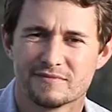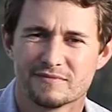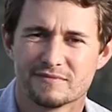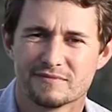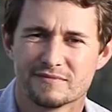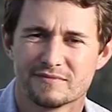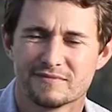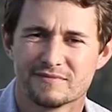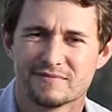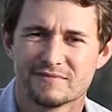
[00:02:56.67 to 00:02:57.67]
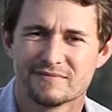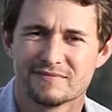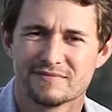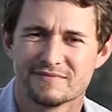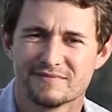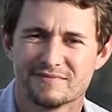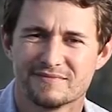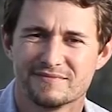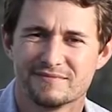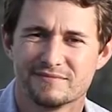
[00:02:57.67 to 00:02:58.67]

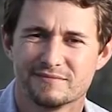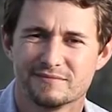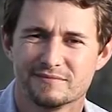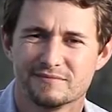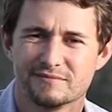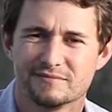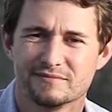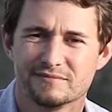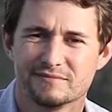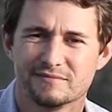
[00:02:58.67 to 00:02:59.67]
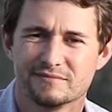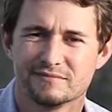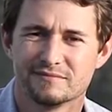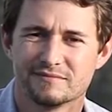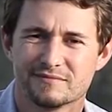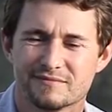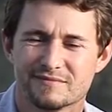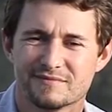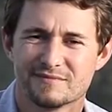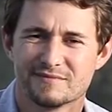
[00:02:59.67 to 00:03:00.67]

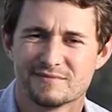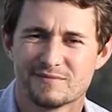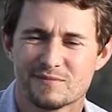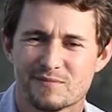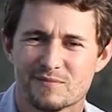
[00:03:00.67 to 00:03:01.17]
(not speaking)